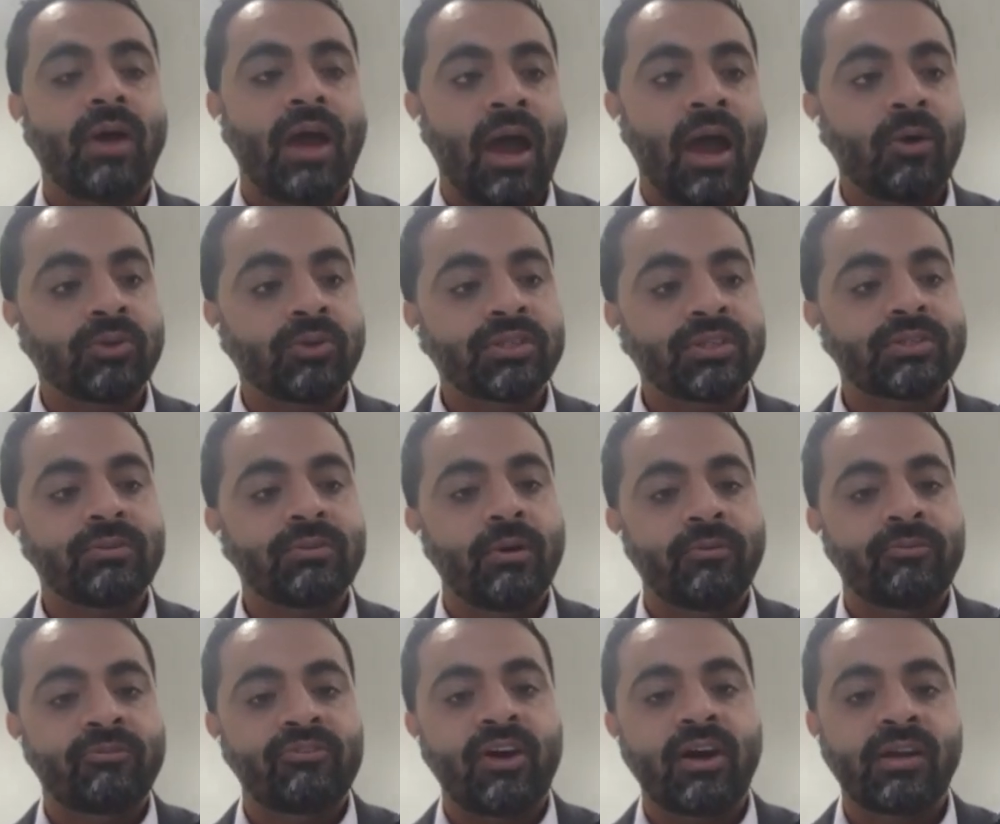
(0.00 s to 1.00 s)
out
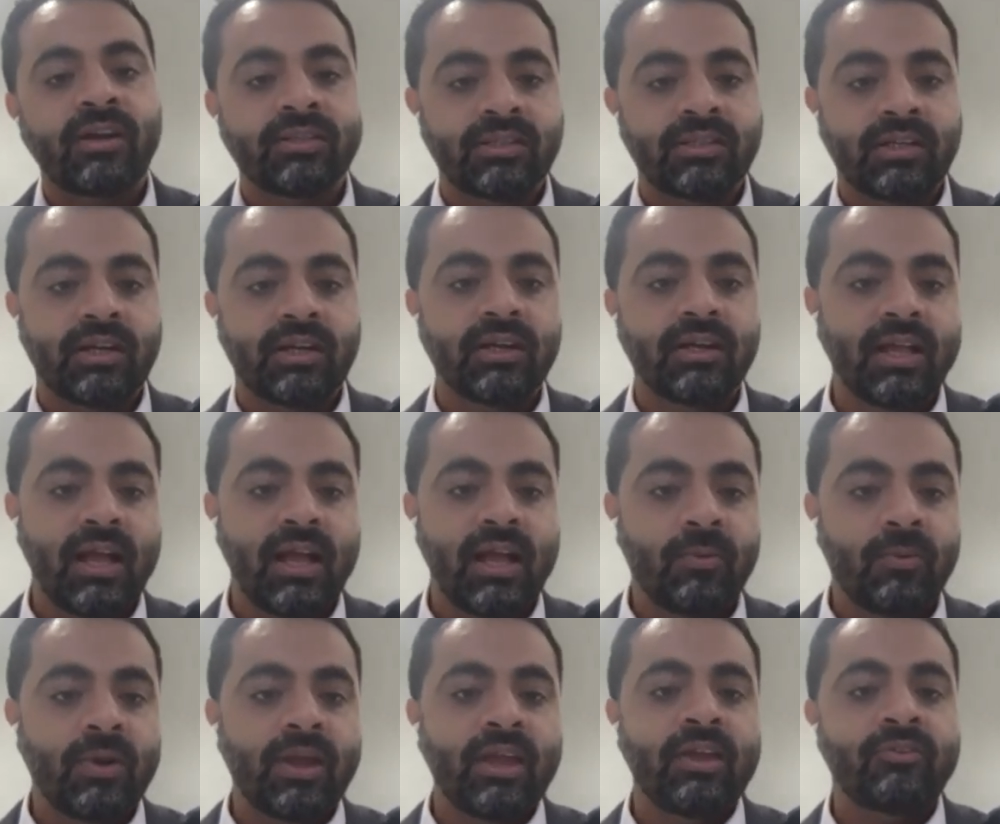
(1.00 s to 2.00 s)
farther
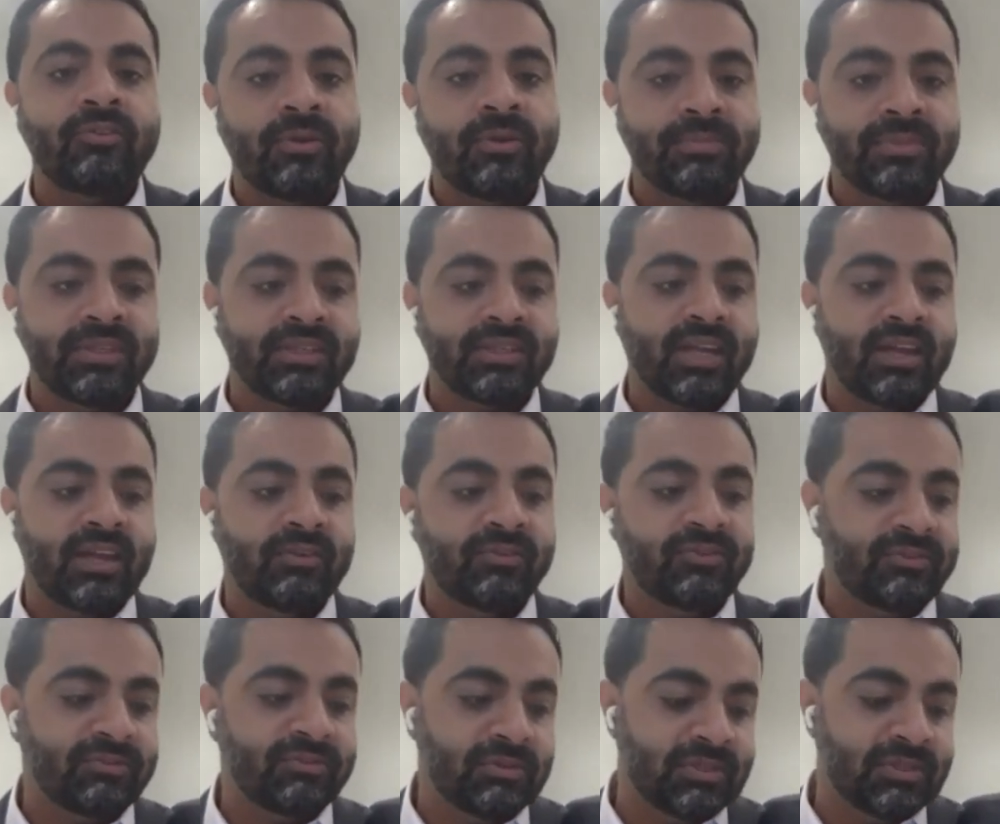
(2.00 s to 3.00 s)
away from the kind of
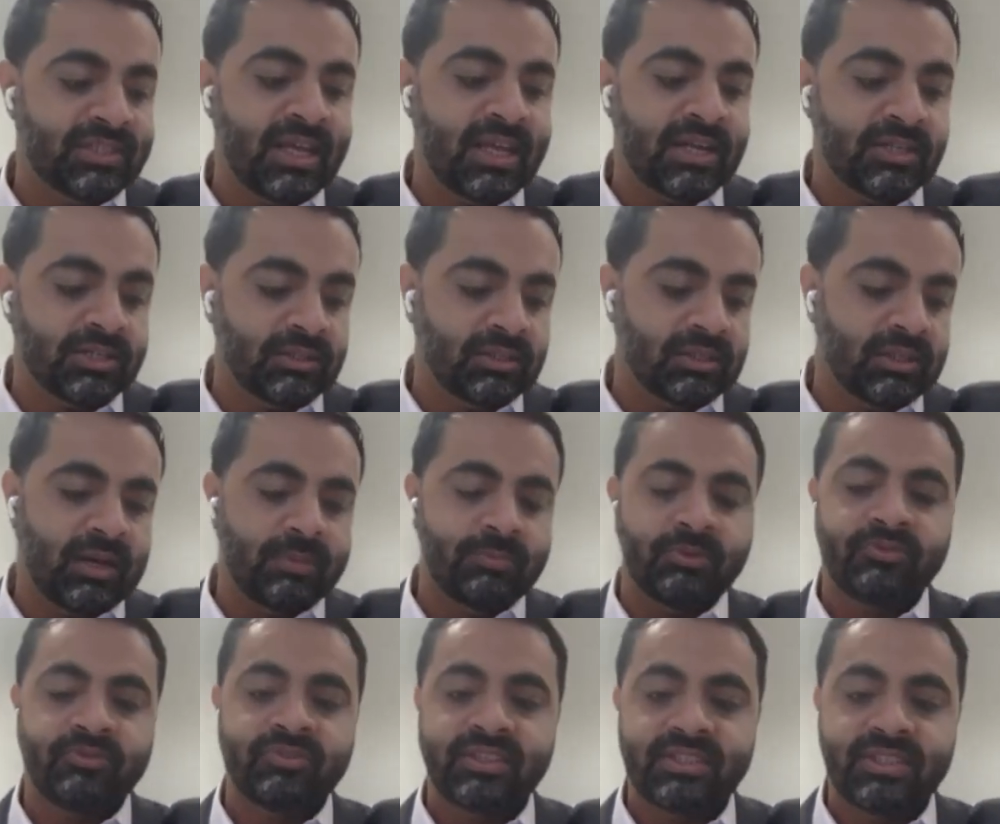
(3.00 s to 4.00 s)
central hub
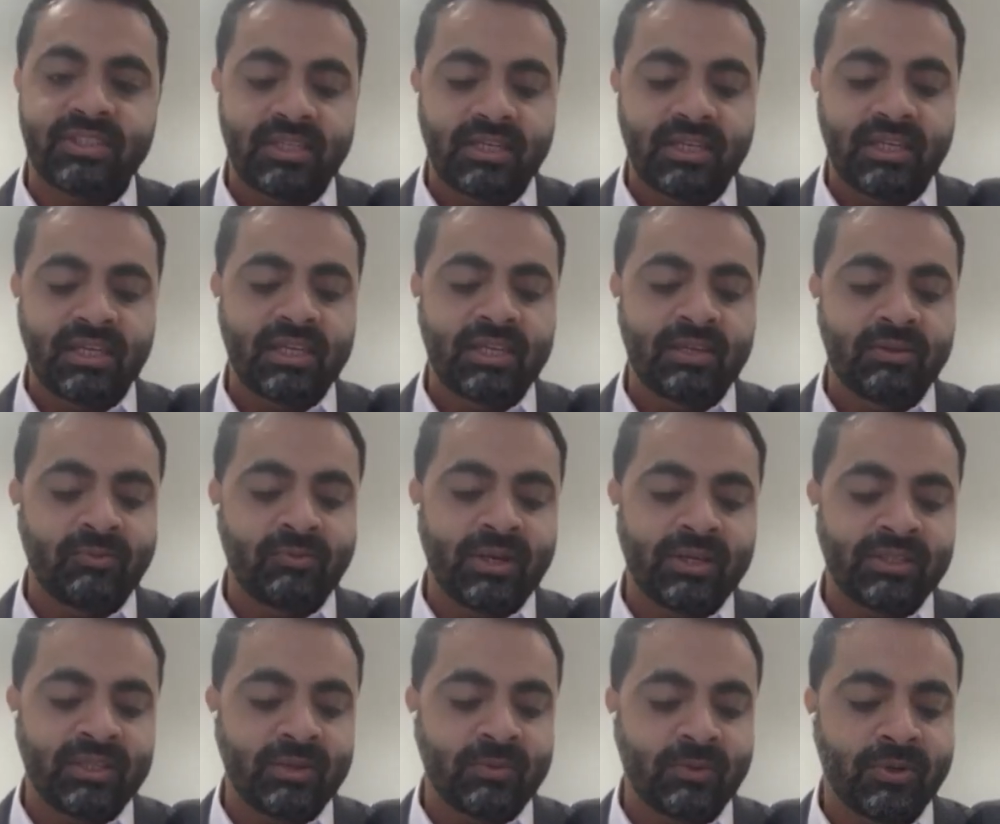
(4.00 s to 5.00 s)
of the city
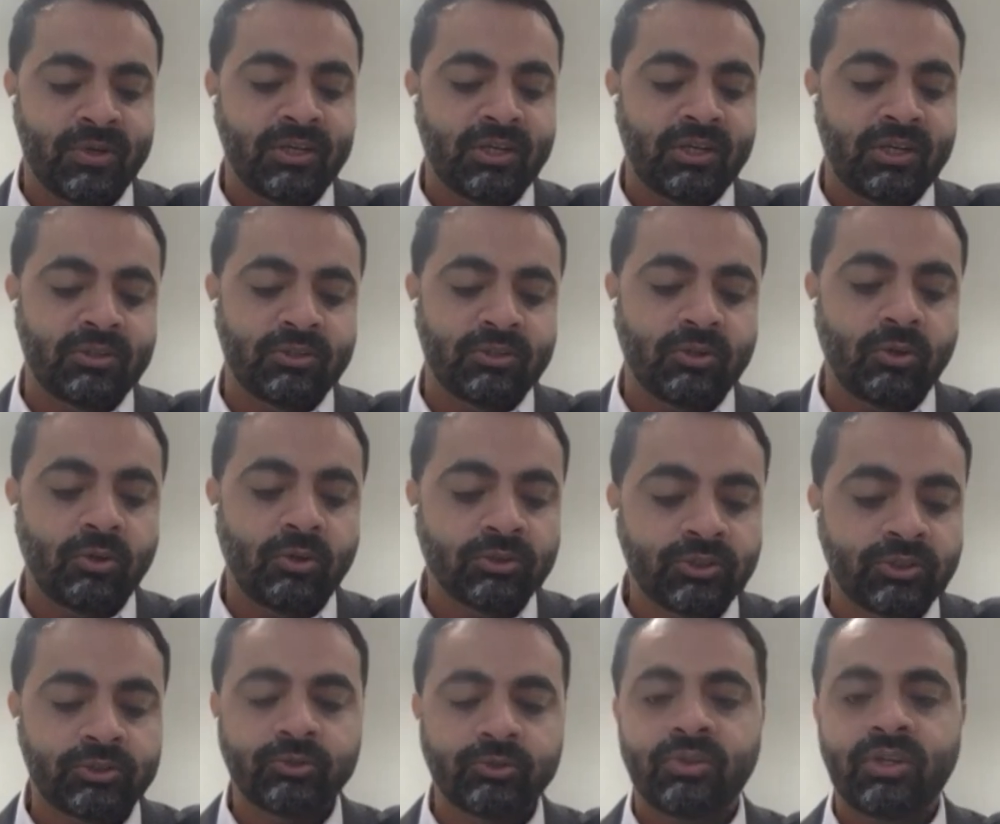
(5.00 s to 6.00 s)
where they were near the gold
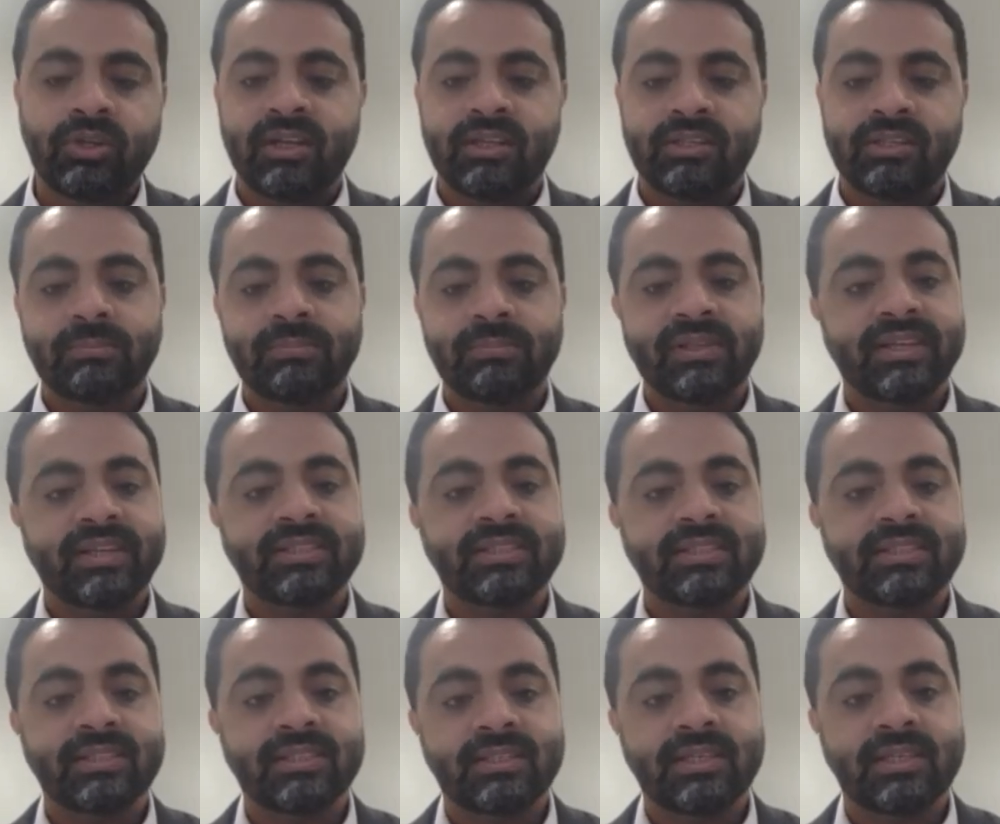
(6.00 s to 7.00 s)
souk and other
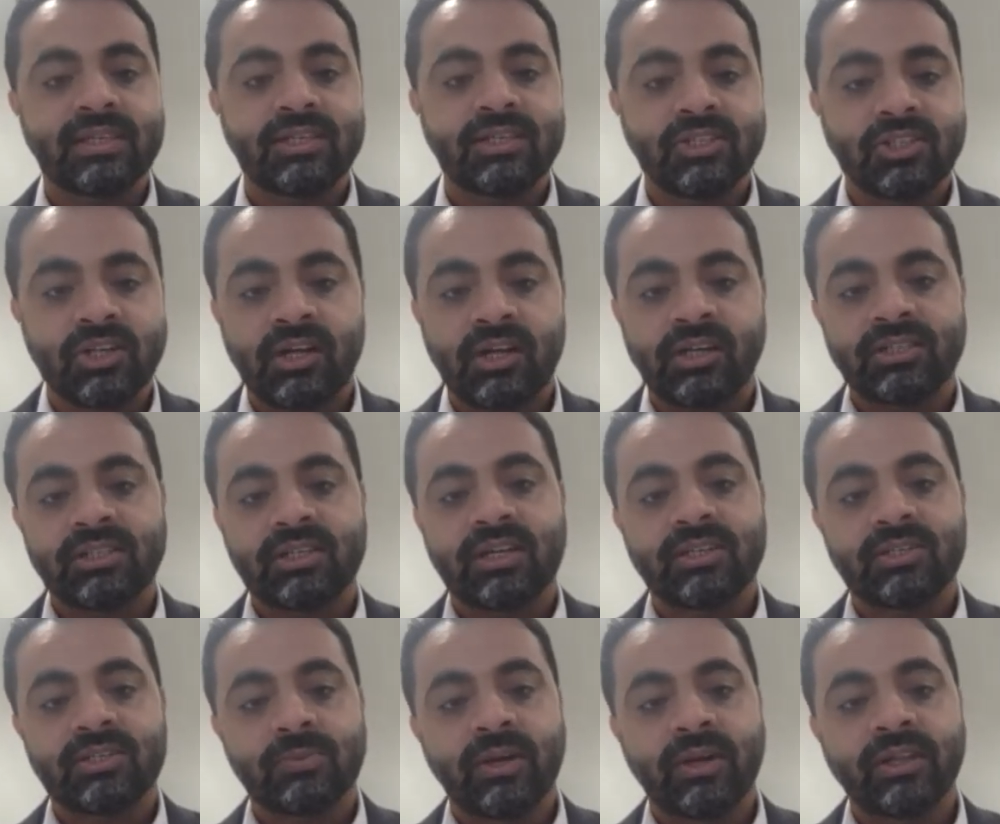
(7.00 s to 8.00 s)
places, and in Sharjah
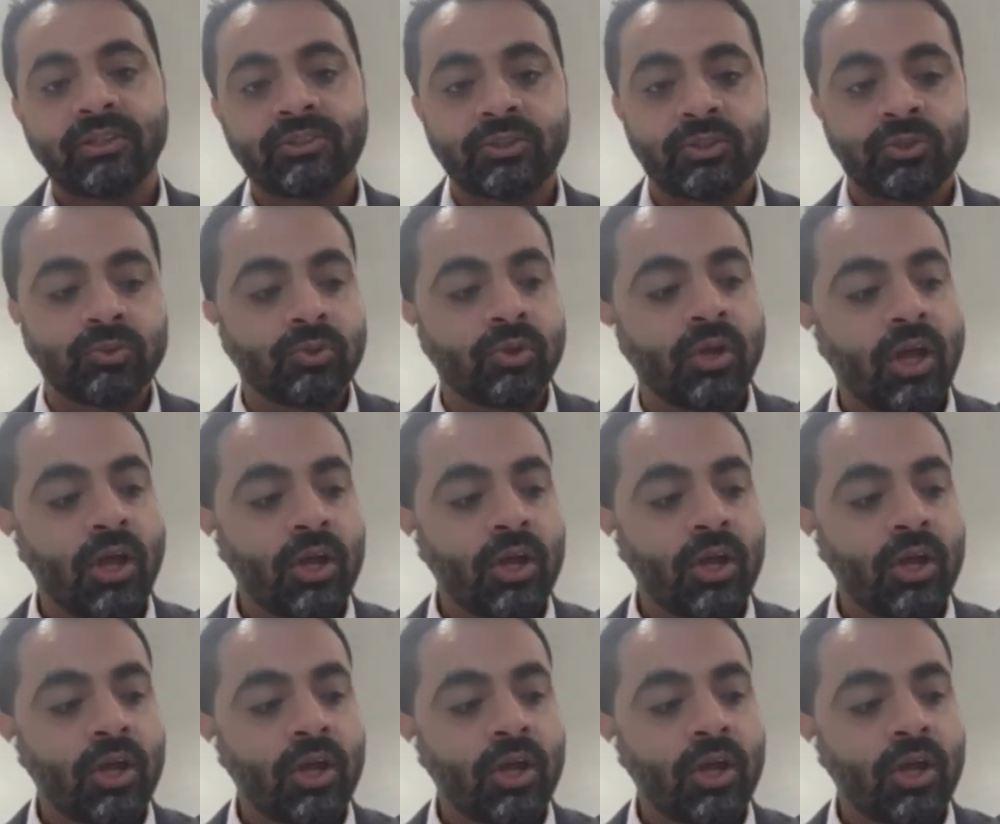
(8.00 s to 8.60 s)
as well to